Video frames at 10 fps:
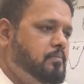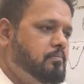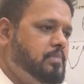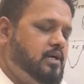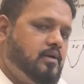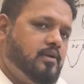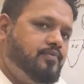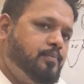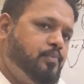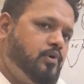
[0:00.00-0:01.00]
but
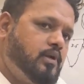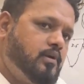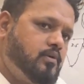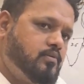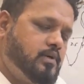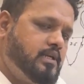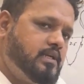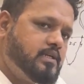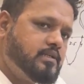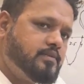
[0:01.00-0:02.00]
if you put a 20
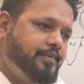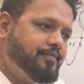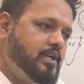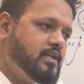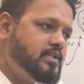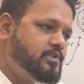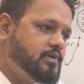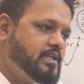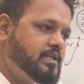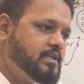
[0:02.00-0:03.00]
years, 15 years,
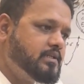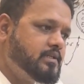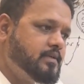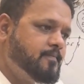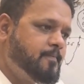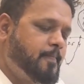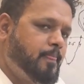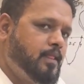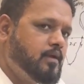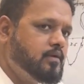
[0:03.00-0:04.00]
20 years,
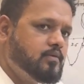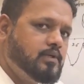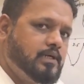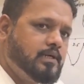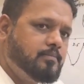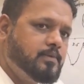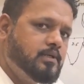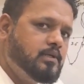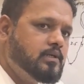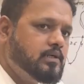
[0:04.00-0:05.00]
you'll end up
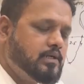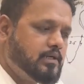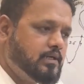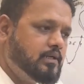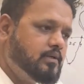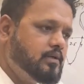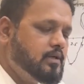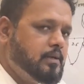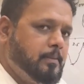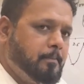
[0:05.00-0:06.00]
earning
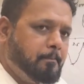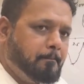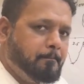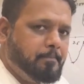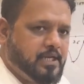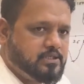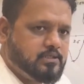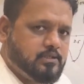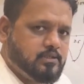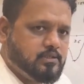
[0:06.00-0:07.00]

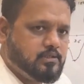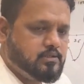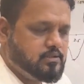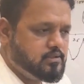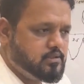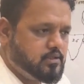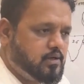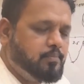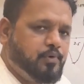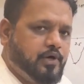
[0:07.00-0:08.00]
best
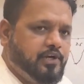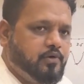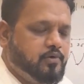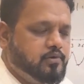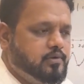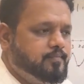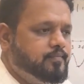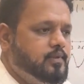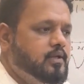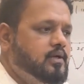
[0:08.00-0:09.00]
compounded growth.
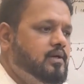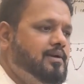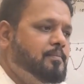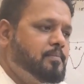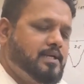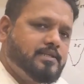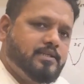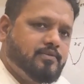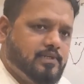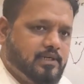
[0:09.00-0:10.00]
Plus, you will